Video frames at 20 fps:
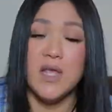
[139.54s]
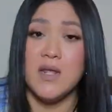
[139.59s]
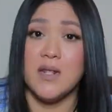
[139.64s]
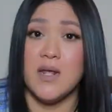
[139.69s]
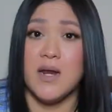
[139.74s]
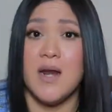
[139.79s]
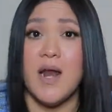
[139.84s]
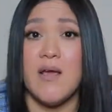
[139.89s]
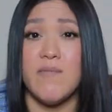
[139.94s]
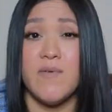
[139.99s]
And
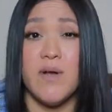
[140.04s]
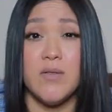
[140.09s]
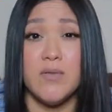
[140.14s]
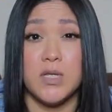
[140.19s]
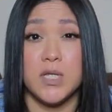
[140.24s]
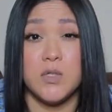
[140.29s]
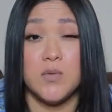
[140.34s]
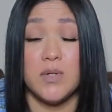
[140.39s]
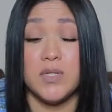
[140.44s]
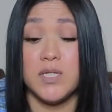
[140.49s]
then I found
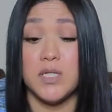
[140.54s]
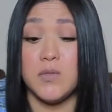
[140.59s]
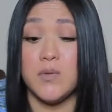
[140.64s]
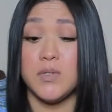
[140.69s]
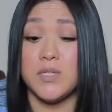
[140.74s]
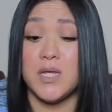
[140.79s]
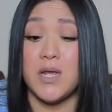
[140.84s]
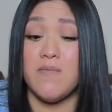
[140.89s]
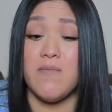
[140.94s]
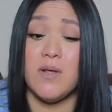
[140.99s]
these ones
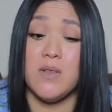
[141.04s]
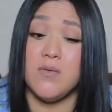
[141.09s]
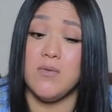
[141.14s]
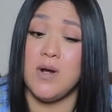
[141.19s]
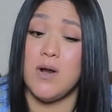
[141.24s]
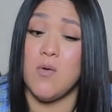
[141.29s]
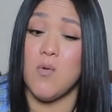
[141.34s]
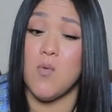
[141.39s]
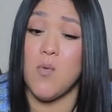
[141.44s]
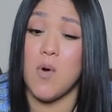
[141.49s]
I found
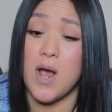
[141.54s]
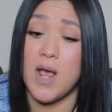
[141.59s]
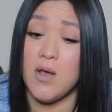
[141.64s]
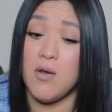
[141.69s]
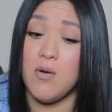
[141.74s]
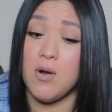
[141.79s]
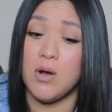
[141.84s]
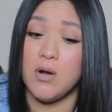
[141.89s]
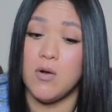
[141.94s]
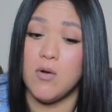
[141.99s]
on a
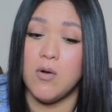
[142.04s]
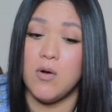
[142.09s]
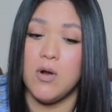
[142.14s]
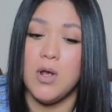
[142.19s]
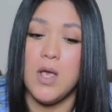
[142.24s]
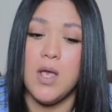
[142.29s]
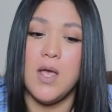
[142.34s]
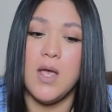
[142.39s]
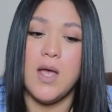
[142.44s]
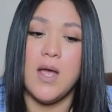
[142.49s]
while
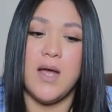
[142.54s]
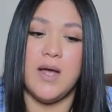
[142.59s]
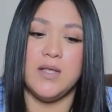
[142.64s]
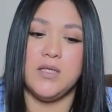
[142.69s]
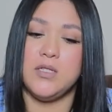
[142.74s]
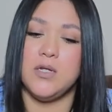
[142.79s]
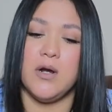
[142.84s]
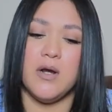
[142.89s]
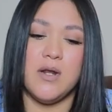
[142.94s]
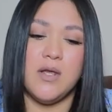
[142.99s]
ago
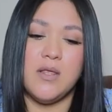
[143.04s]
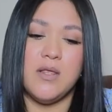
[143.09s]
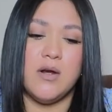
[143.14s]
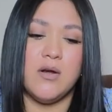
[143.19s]
at Target.